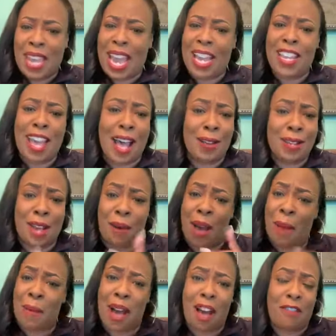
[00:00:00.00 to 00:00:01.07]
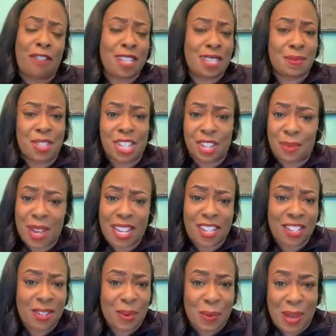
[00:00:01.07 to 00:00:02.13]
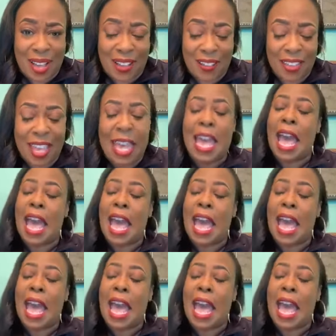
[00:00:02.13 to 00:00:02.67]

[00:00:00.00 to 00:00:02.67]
And y'all know I'm all for some generational wealth.